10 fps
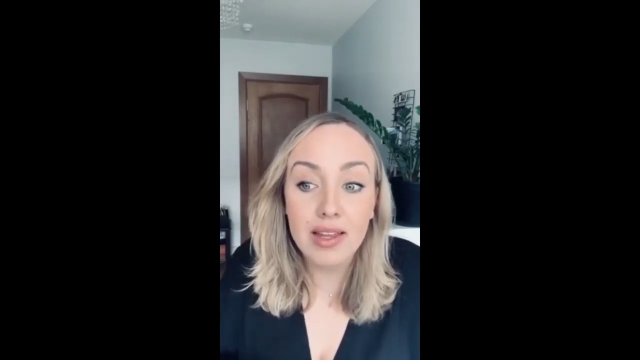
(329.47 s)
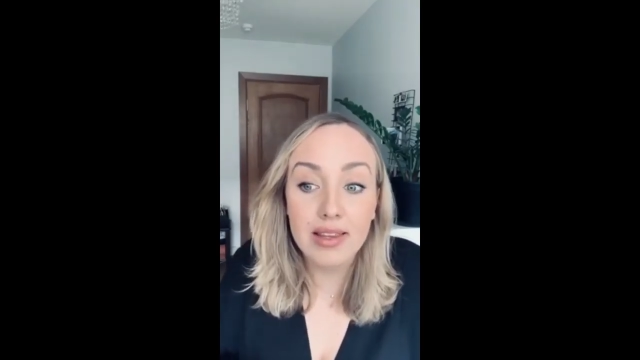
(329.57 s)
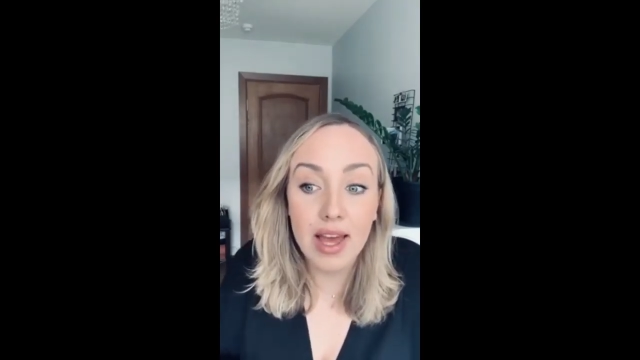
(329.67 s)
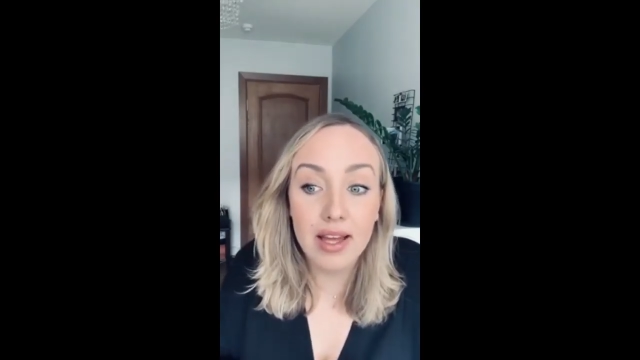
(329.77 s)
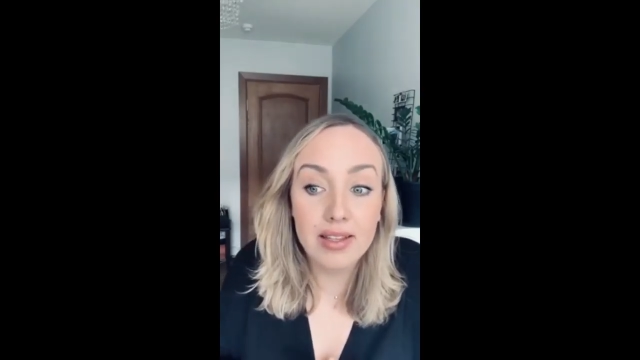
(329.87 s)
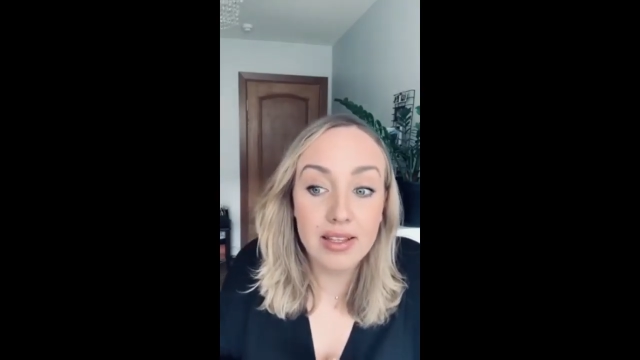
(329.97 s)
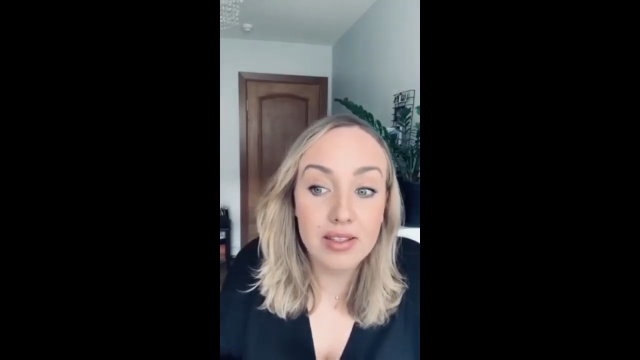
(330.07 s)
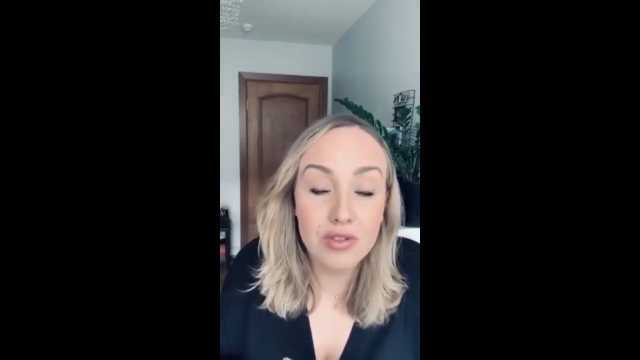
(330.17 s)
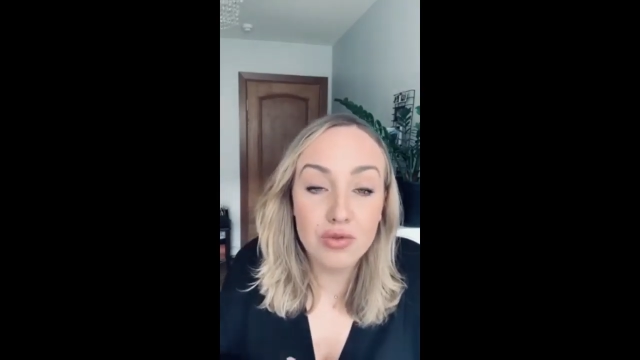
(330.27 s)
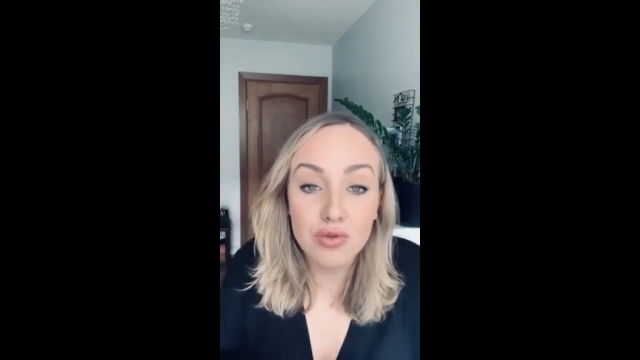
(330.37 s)
that
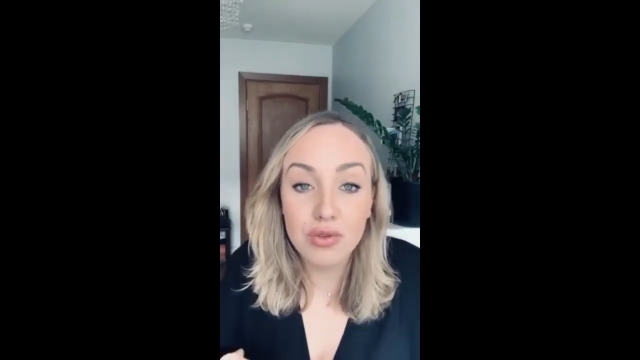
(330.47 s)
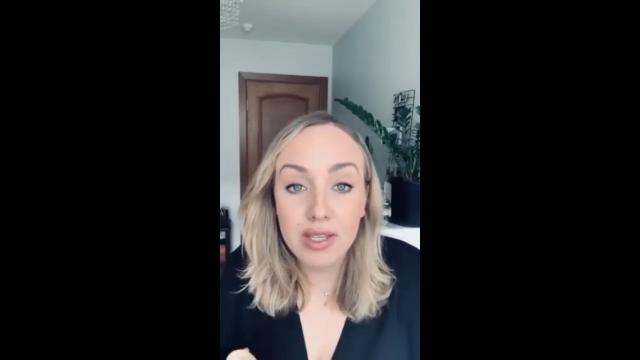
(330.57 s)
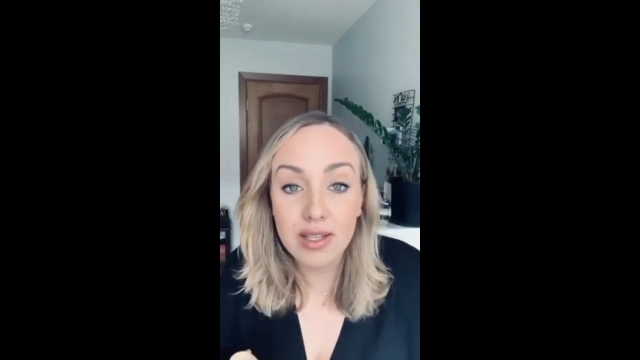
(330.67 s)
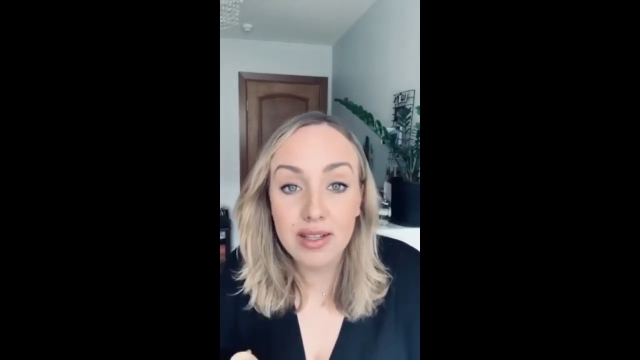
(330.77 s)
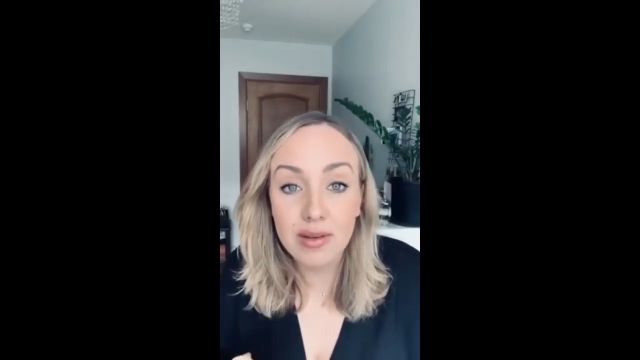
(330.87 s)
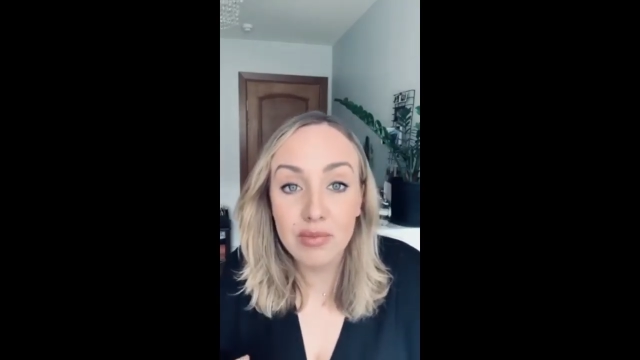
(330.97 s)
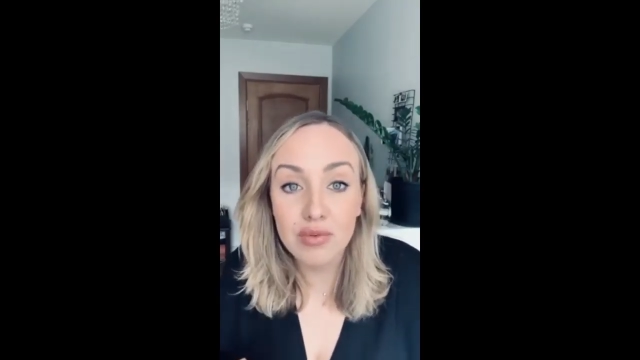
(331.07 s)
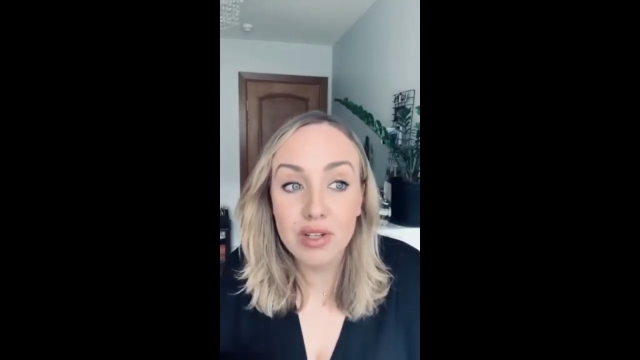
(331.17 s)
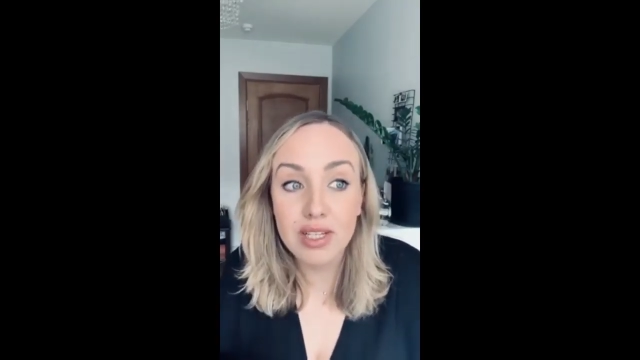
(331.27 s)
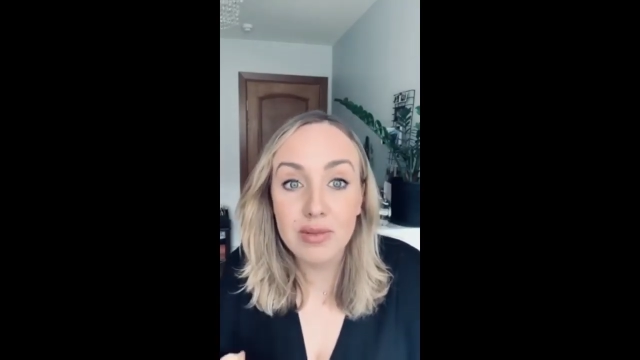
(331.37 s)
it really
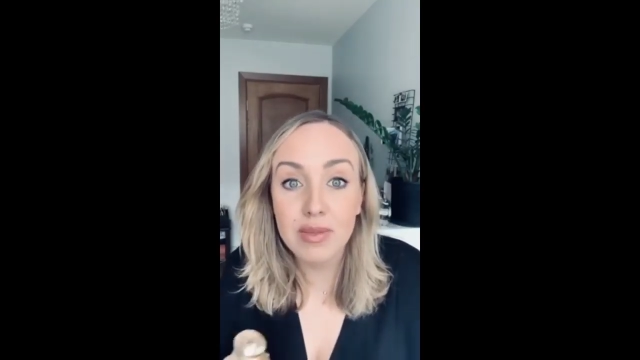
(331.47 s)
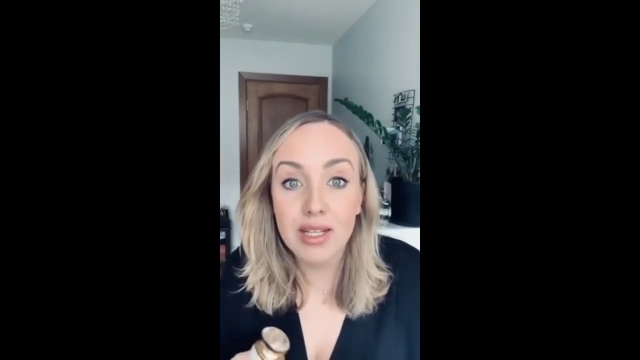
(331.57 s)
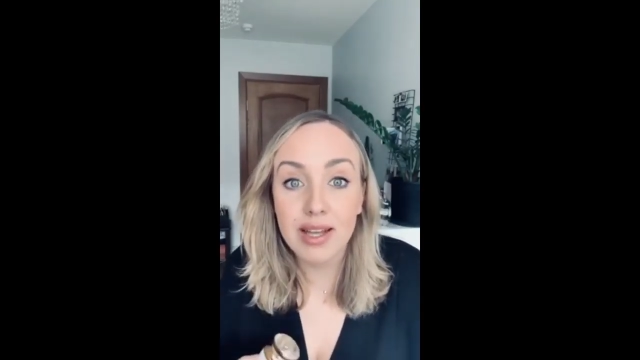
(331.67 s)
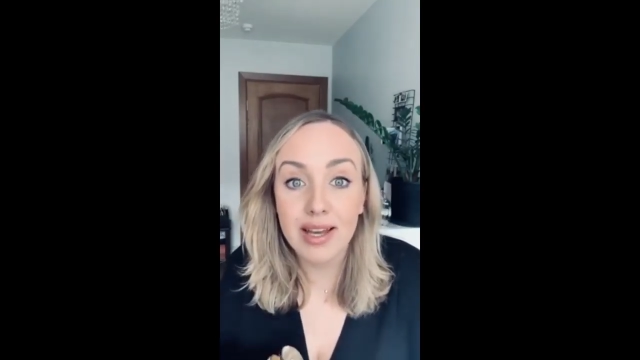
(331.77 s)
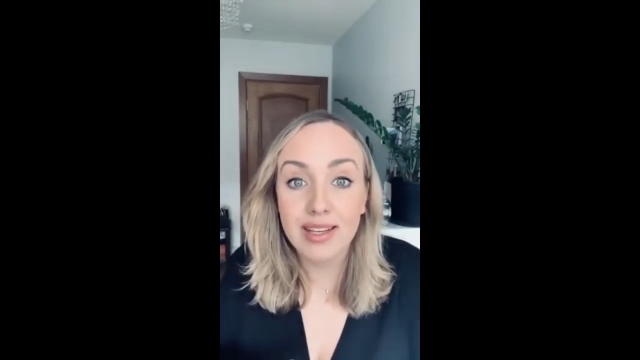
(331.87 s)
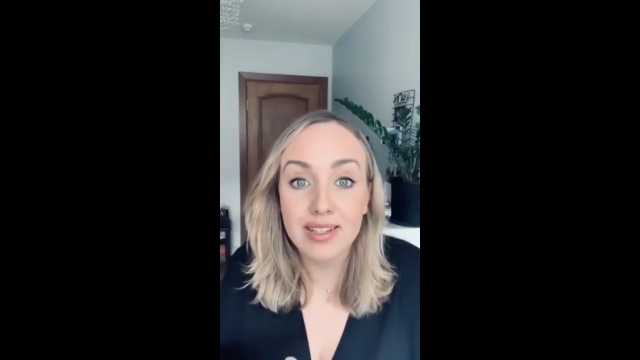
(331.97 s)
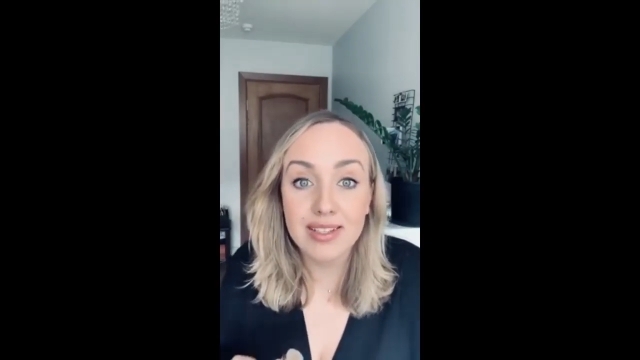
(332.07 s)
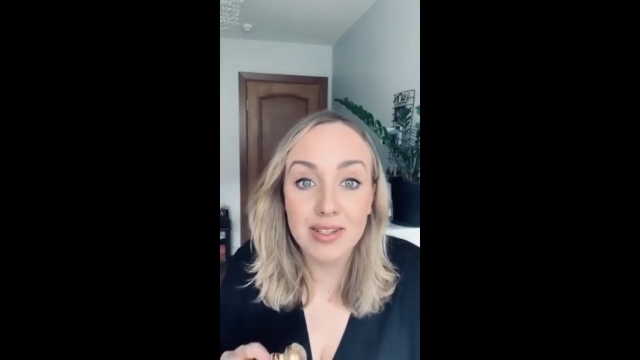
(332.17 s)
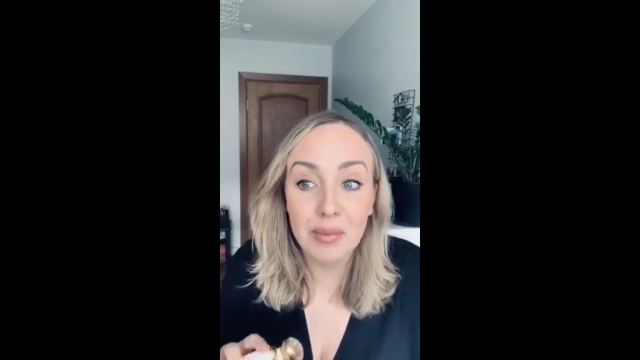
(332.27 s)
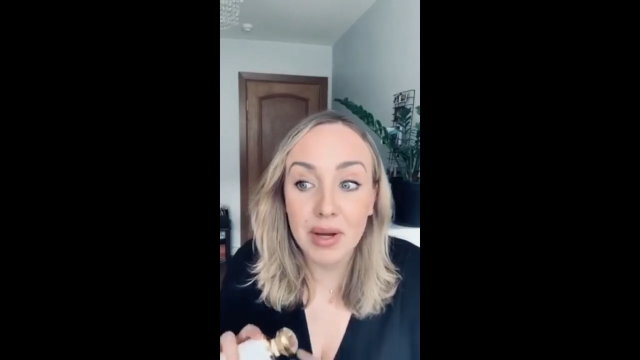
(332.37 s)
brings me like
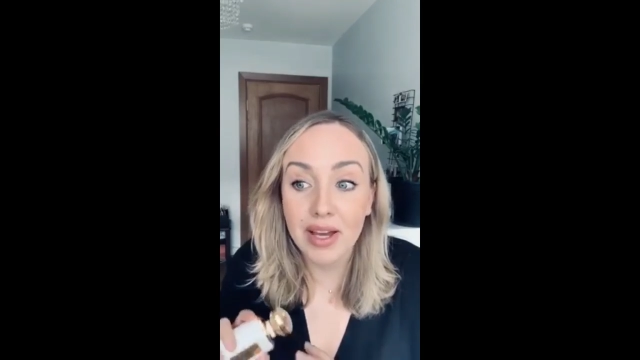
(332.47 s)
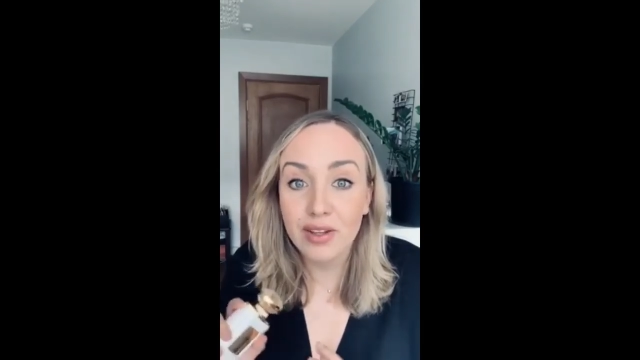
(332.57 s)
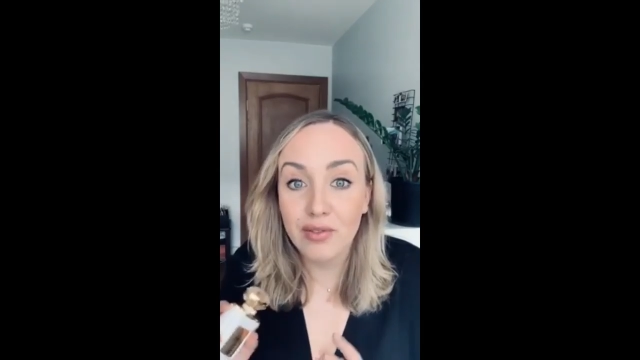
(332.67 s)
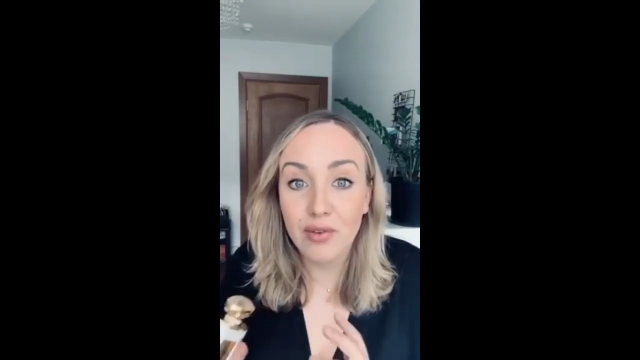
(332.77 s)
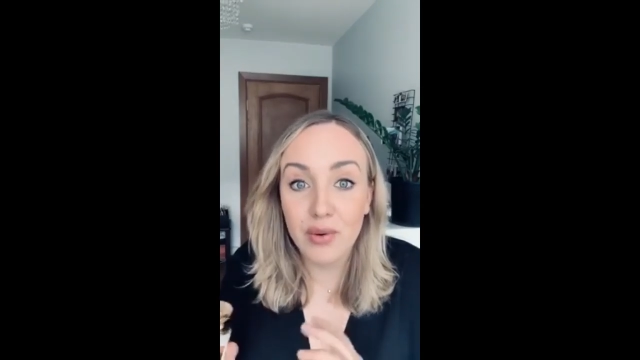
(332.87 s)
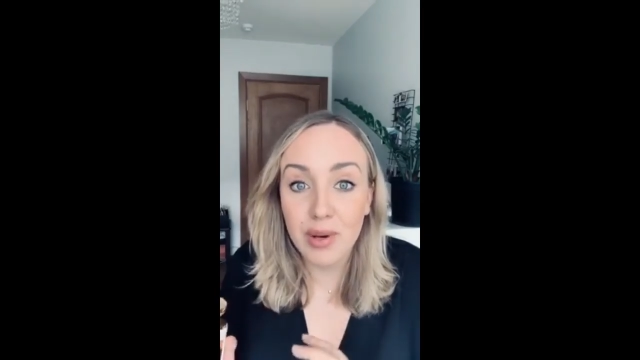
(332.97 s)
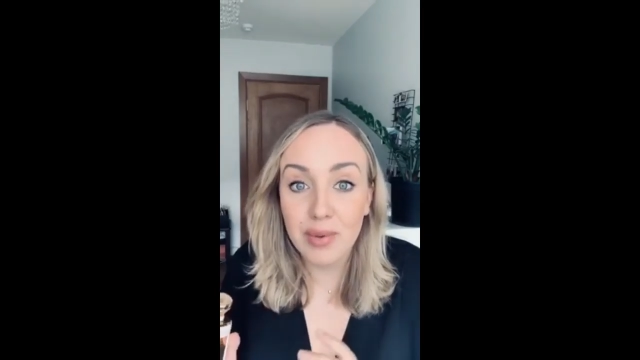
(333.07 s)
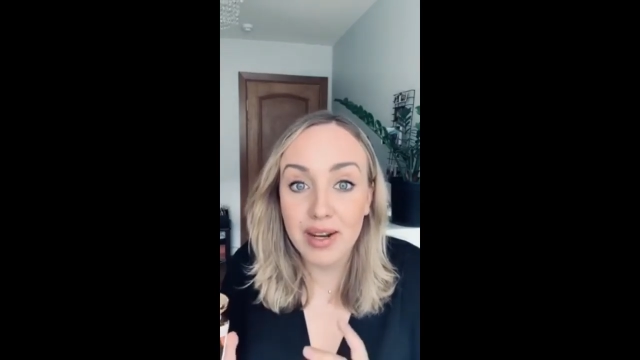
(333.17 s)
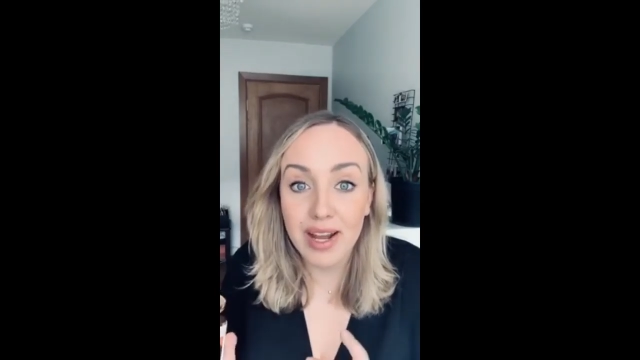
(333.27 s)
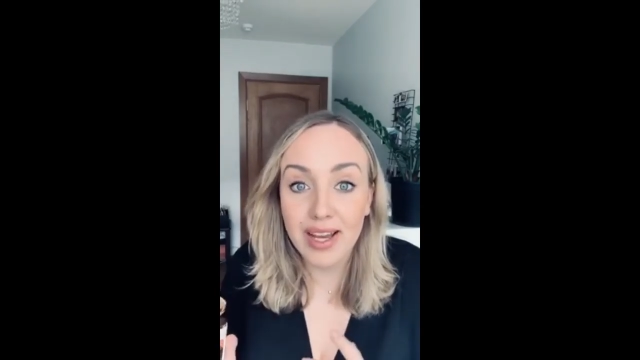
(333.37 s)
some kind of
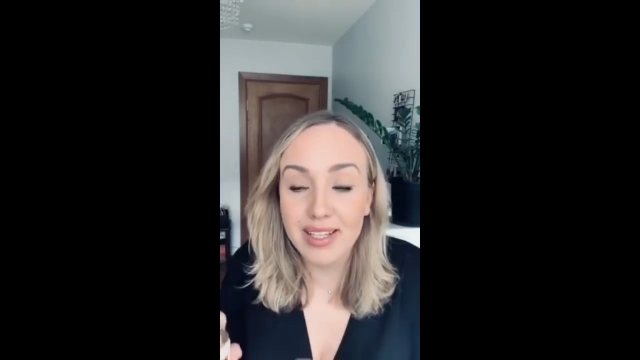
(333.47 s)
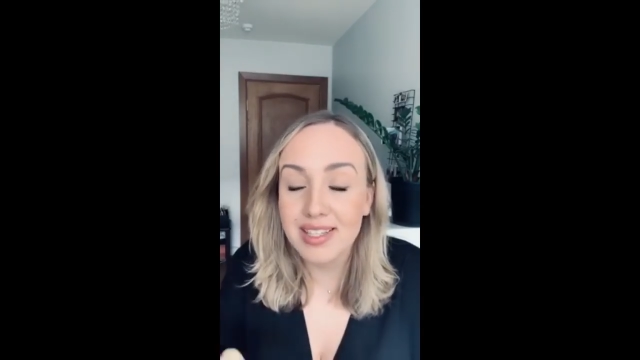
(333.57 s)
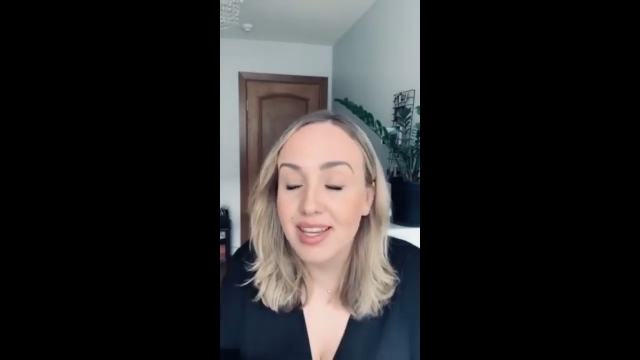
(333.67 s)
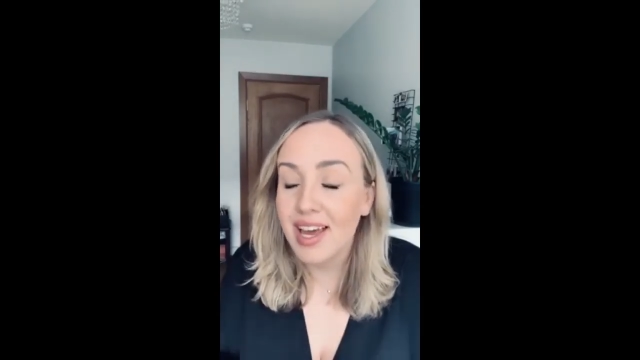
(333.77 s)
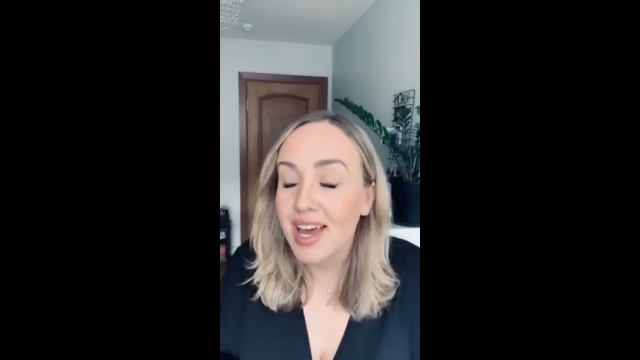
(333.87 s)
Arabian Nights,